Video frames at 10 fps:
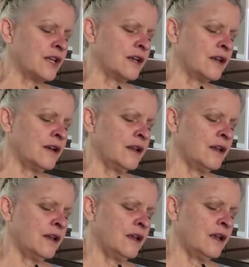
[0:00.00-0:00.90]
And
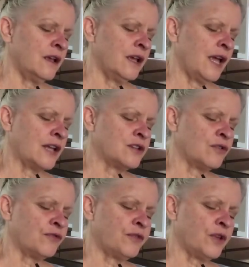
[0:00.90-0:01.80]
as
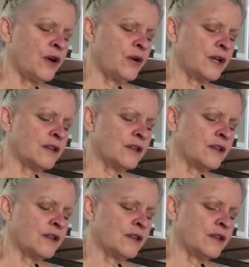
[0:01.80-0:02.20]
you float